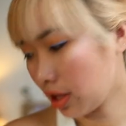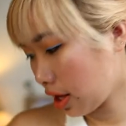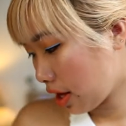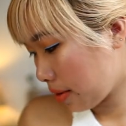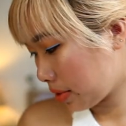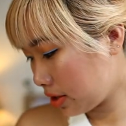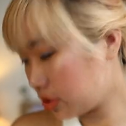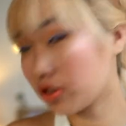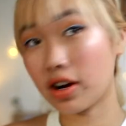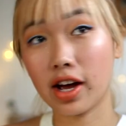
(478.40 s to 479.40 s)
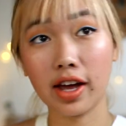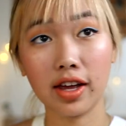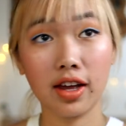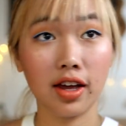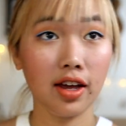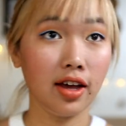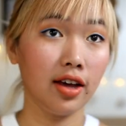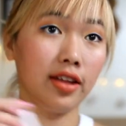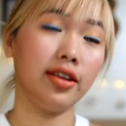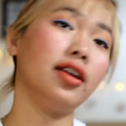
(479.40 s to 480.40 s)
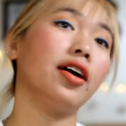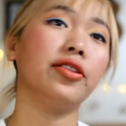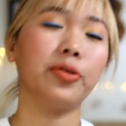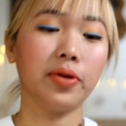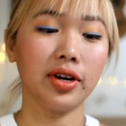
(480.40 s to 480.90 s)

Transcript: Okay, I'm gonna try the other